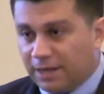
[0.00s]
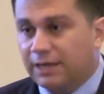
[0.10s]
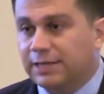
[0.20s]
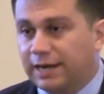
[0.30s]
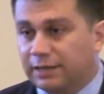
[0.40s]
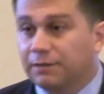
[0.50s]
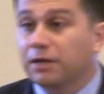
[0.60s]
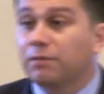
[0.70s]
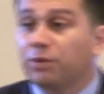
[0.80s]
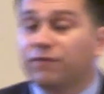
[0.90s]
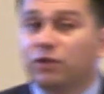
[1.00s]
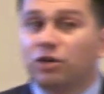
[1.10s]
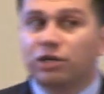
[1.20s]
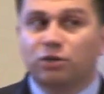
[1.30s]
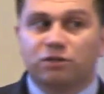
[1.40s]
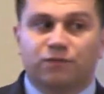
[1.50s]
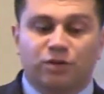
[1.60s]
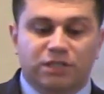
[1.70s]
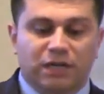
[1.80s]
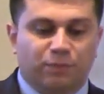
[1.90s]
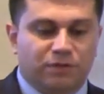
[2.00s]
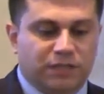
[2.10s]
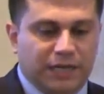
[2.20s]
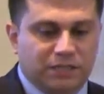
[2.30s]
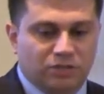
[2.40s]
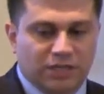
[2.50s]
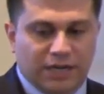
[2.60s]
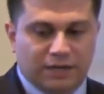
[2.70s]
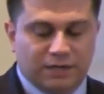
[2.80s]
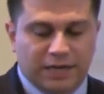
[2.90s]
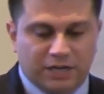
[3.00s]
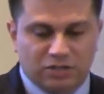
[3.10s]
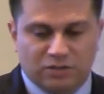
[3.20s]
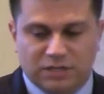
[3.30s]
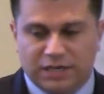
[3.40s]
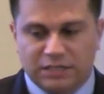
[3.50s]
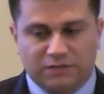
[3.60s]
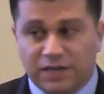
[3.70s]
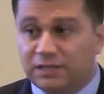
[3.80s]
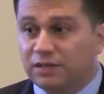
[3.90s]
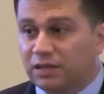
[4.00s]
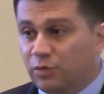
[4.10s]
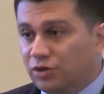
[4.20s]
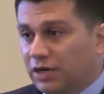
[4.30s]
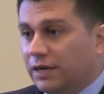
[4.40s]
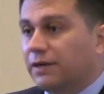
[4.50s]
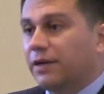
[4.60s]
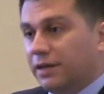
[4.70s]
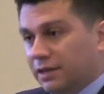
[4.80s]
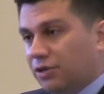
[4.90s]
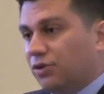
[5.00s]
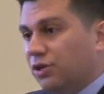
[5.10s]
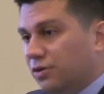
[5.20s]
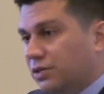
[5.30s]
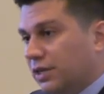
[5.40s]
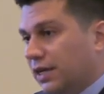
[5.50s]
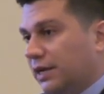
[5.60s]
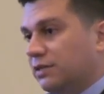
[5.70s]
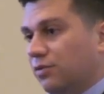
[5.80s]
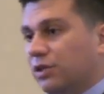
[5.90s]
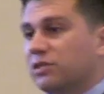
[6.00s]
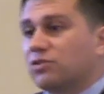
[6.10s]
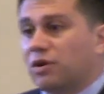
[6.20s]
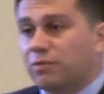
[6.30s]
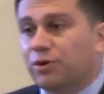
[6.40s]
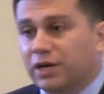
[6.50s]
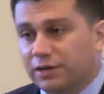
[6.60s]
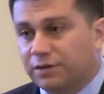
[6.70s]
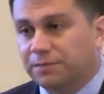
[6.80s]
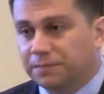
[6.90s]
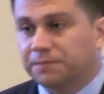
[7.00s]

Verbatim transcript: Exactly. But if you look at those first couple slides looking at national studies of kids in the community, there you do see that it's a really strong predictor.